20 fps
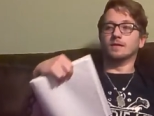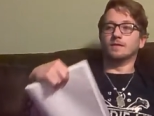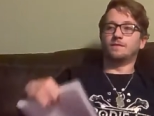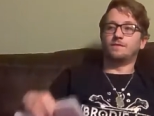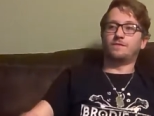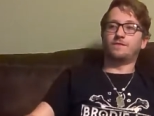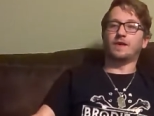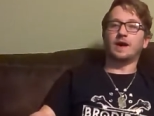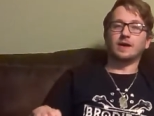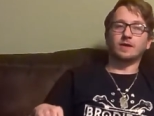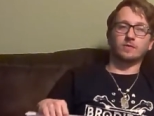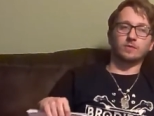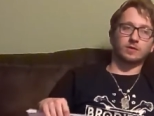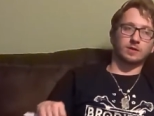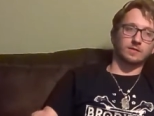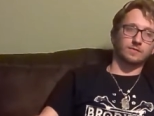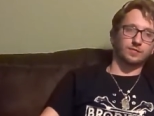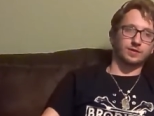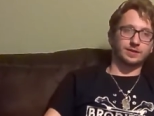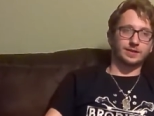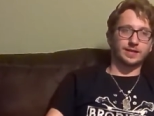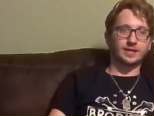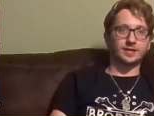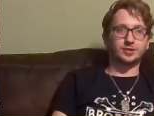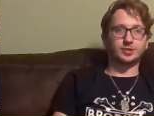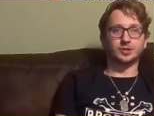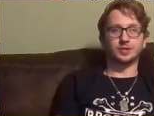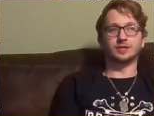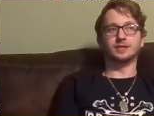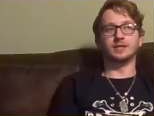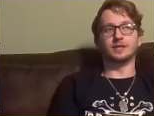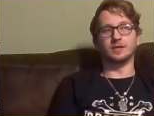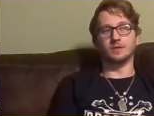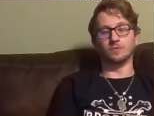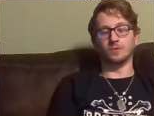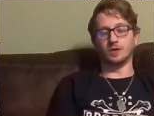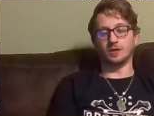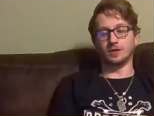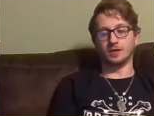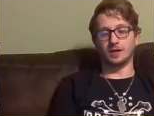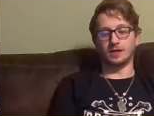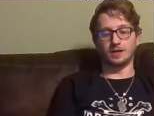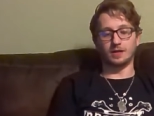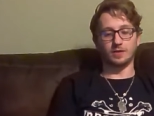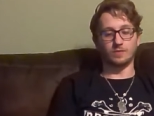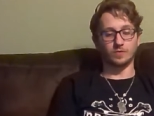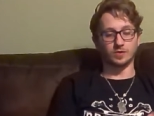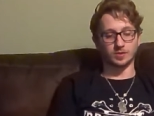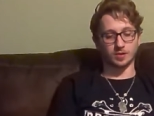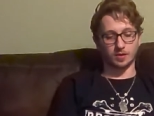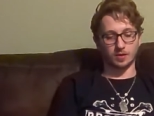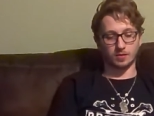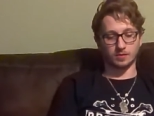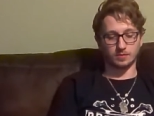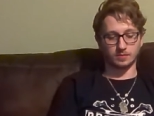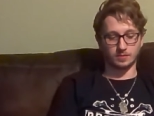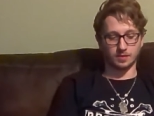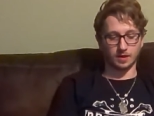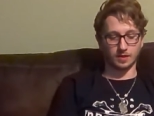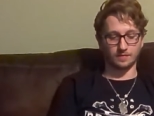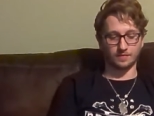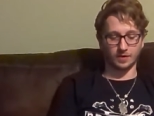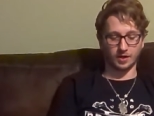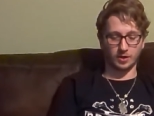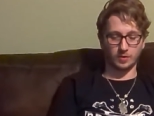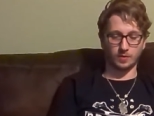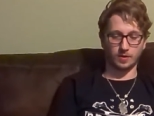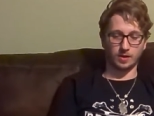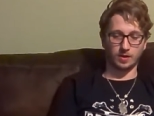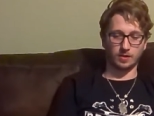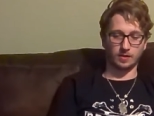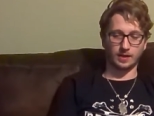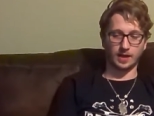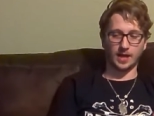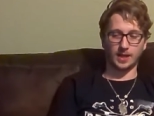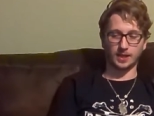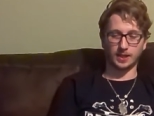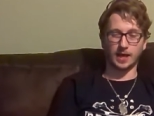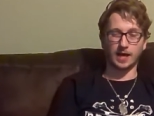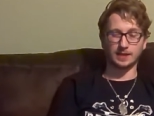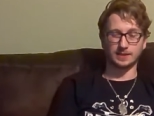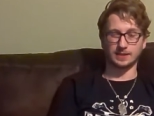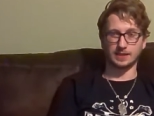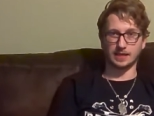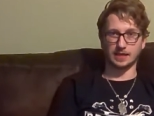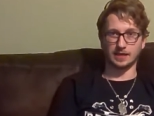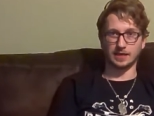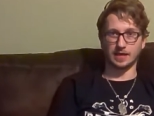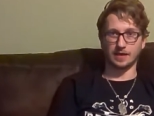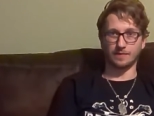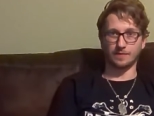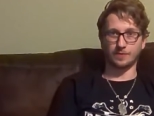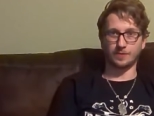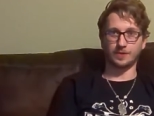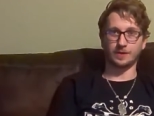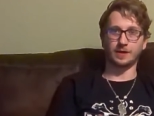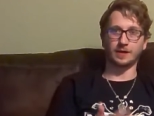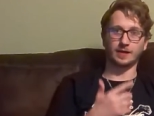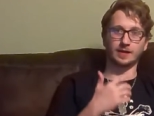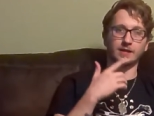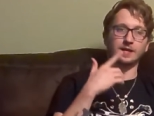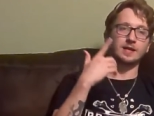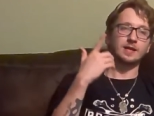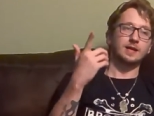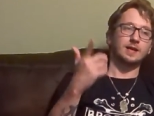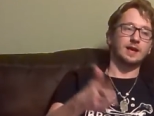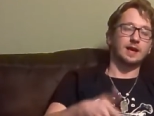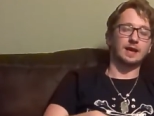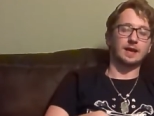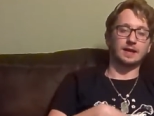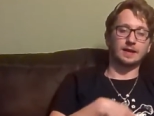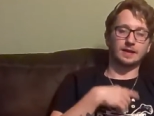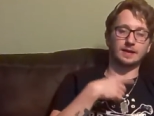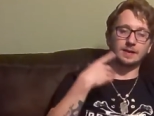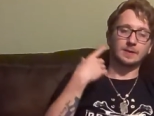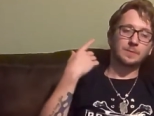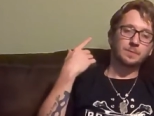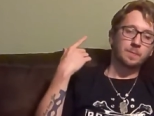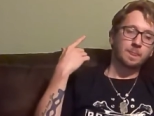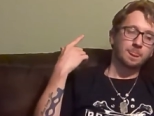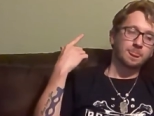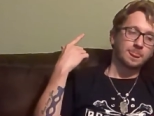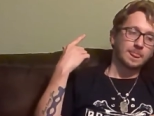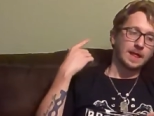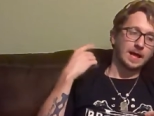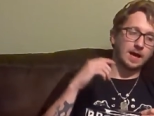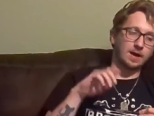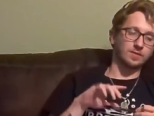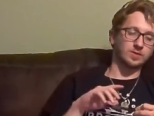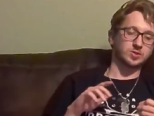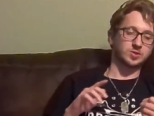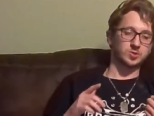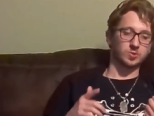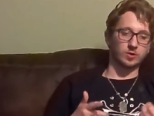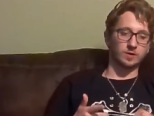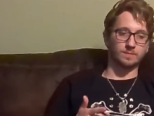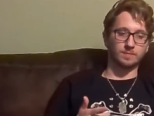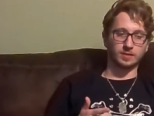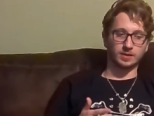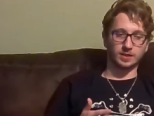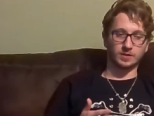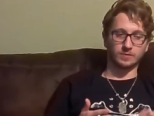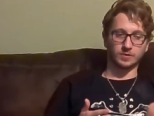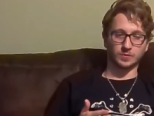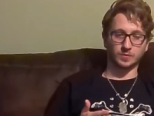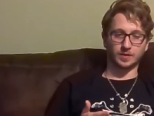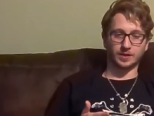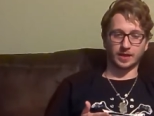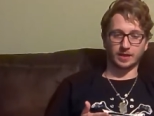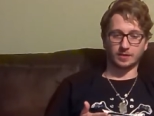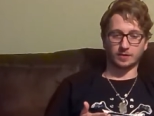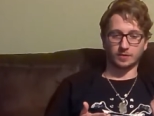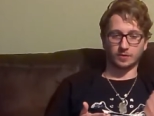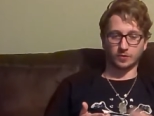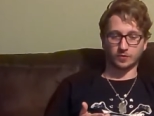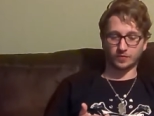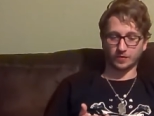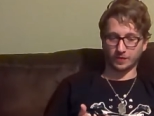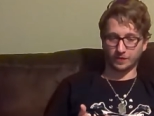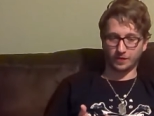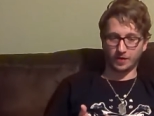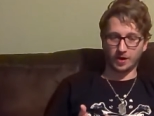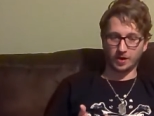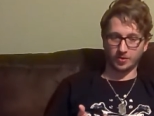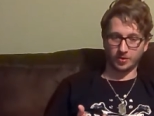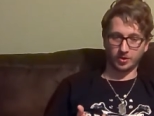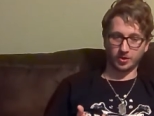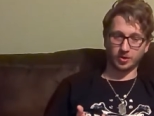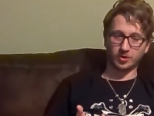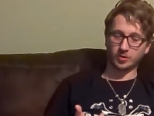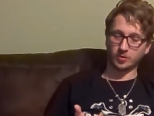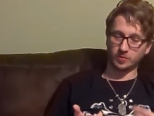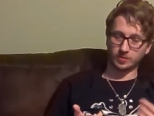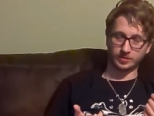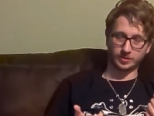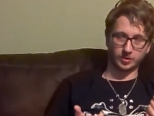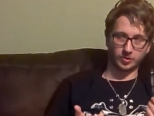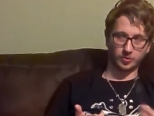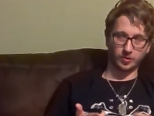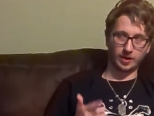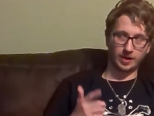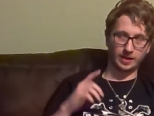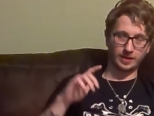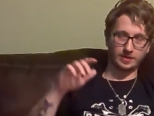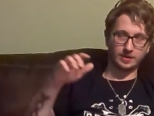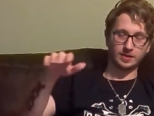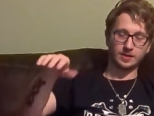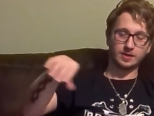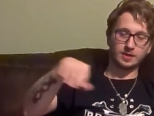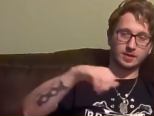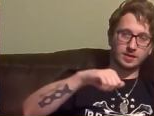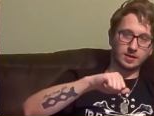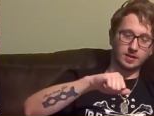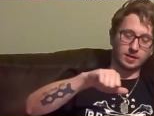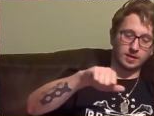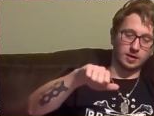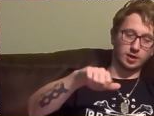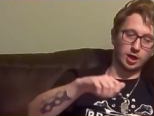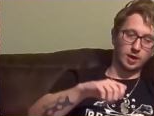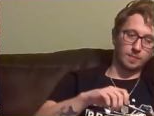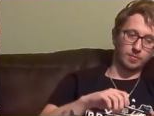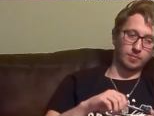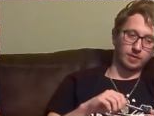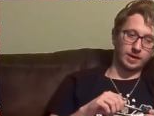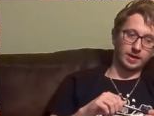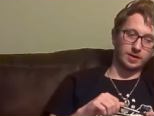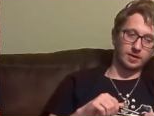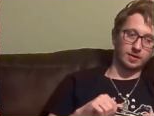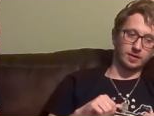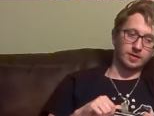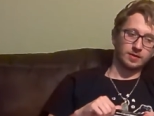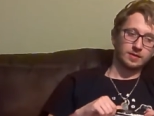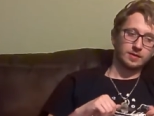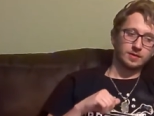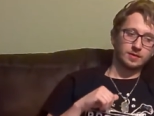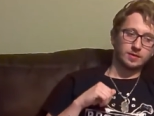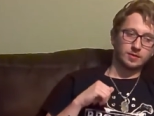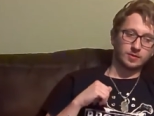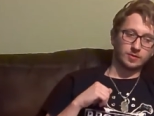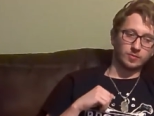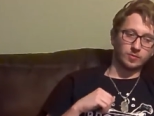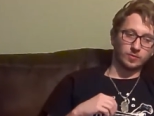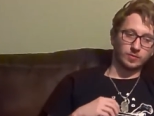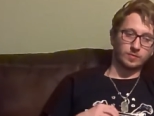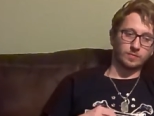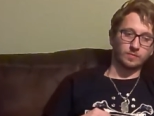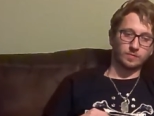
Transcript: final confrontation and whatnot was done very well, and I liked it and everything, and how the story building was with, like, the father, who was the crane operator, who